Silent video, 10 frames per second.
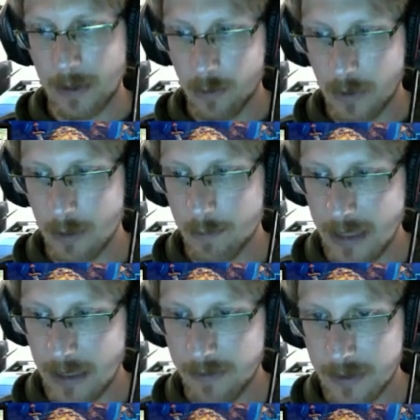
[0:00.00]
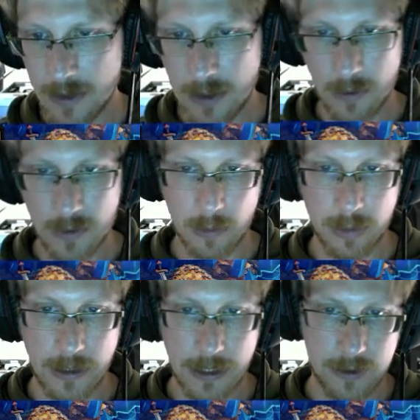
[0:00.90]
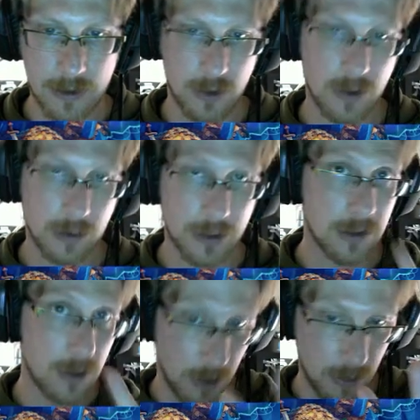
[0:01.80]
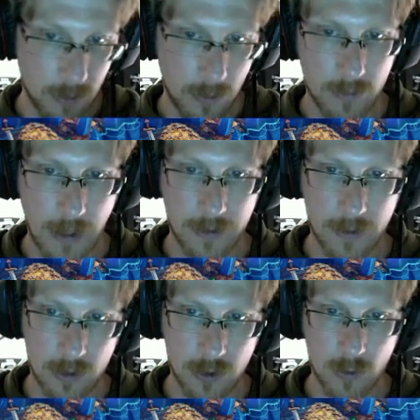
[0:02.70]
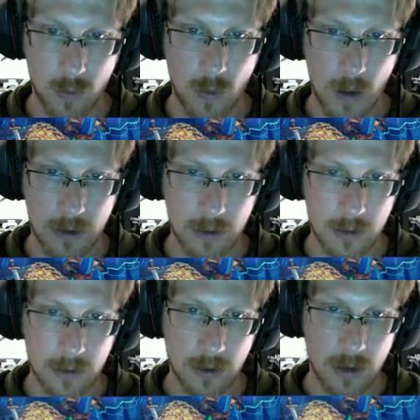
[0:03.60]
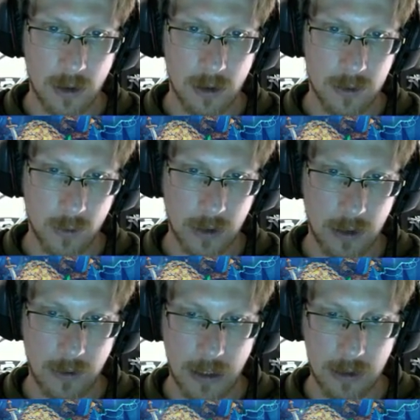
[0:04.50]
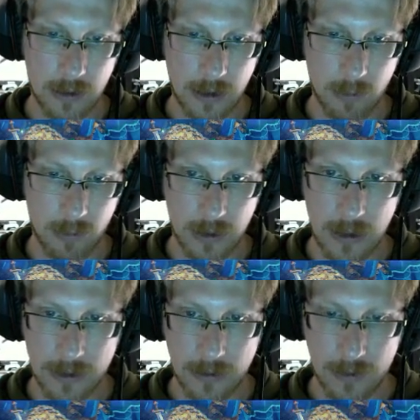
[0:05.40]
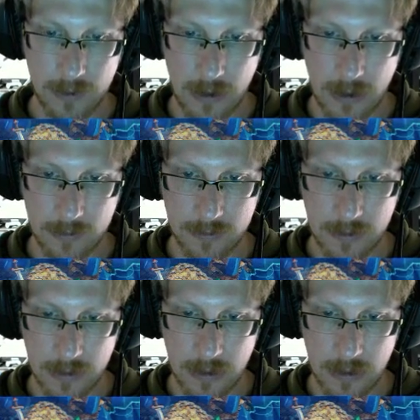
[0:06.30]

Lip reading: One of the benefits to using plains is you can play 2 rather than just 1. So we're going to go ahead and kind of block this off.